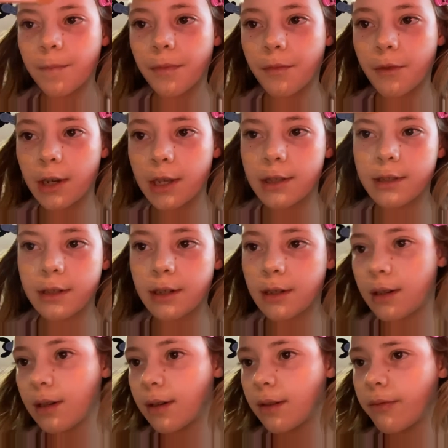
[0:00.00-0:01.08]
1, 2,
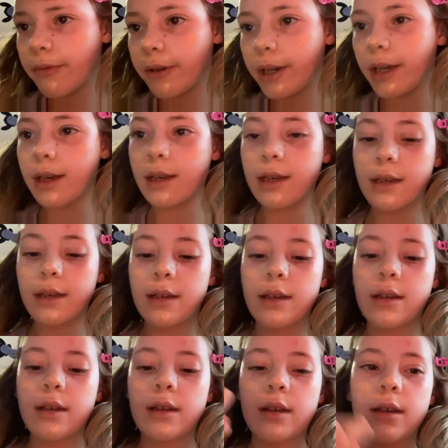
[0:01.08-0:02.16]
3.
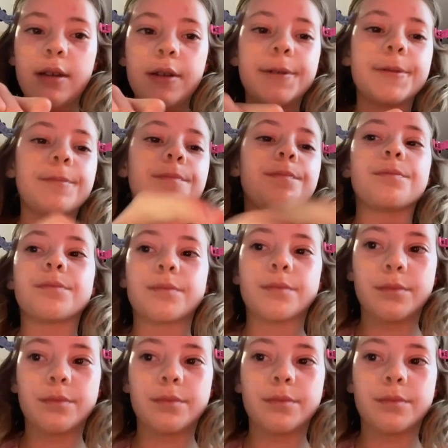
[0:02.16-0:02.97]
I